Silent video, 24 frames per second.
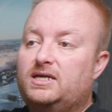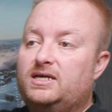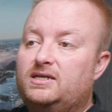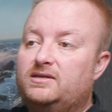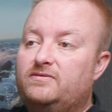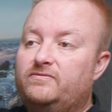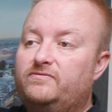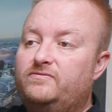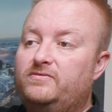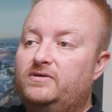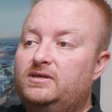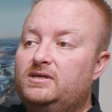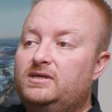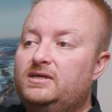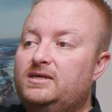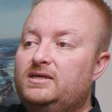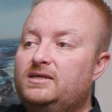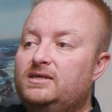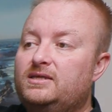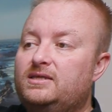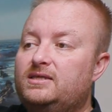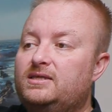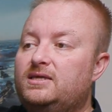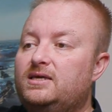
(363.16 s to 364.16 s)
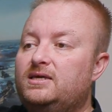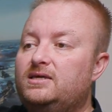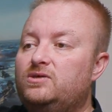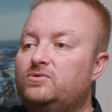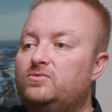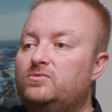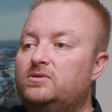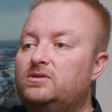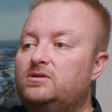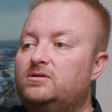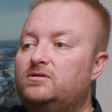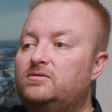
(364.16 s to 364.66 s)
kind of get
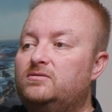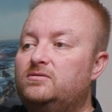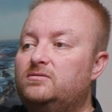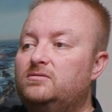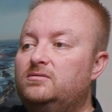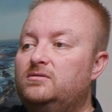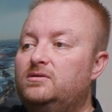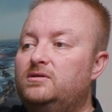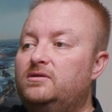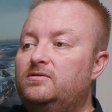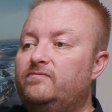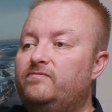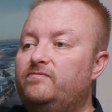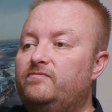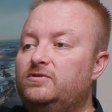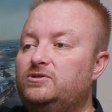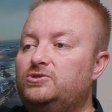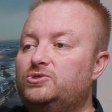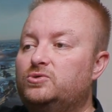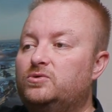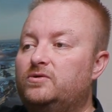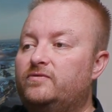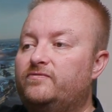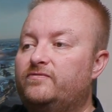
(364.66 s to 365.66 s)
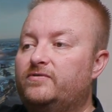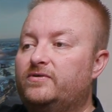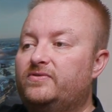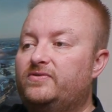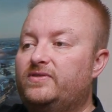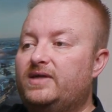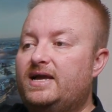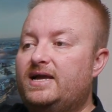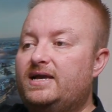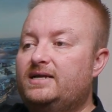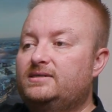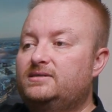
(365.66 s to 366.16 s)
you a little visual for
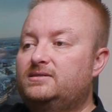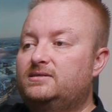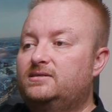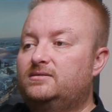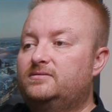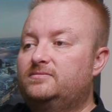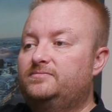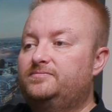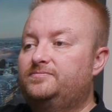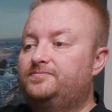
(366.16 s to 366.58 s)
that.